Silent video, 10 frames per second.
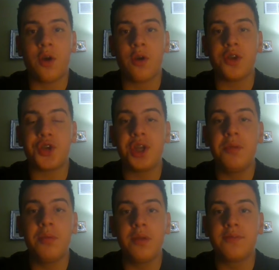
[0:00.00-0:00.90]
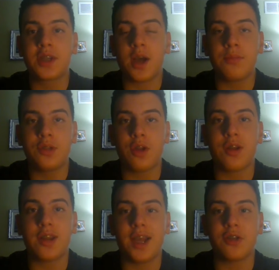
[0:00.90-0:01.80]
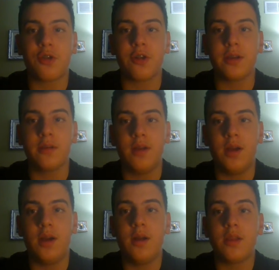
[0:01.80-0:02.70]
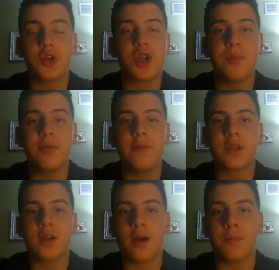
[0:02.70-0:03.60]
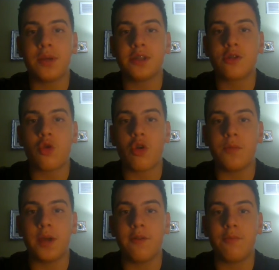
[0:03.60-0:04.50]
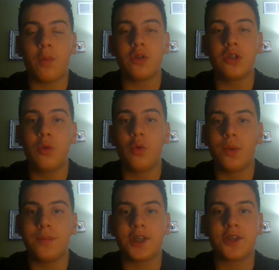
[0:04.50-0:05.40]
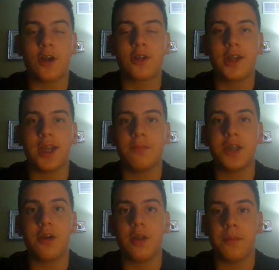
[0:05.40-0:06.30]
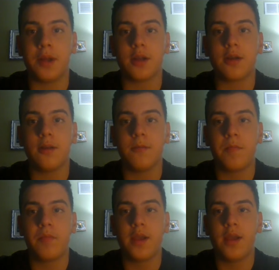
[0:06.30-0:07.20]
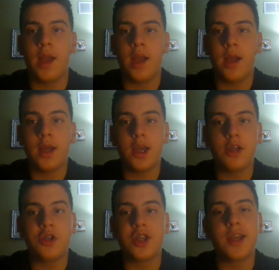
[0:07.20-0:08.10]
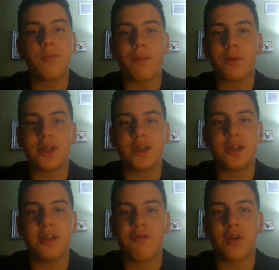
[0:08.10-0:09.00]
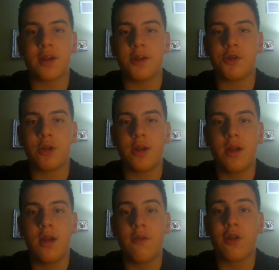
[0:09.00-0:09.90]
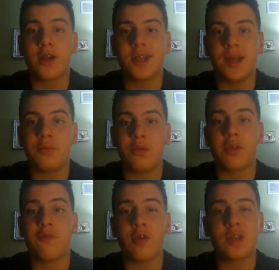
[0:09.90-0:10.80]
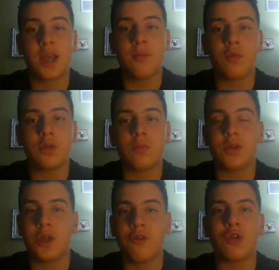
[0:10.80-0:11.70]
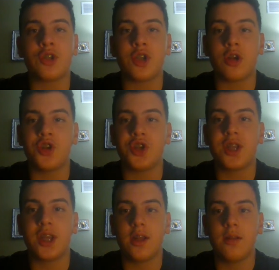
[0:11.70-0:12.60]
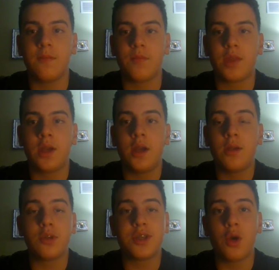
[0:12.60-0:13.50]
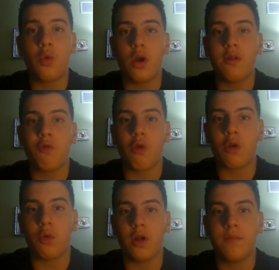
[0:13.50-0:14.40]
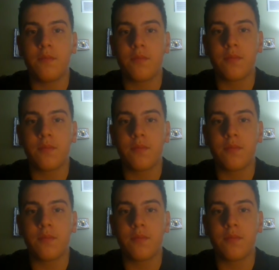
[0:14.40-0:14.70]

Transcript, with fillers: know, the She Believes Cup started yesterday. The She Believes Cup is a tournament of multiple women's soccer games held in America. Each team represents a different country. For example, the first game was Brazil versus Argentina. Brazil won 4 to 1.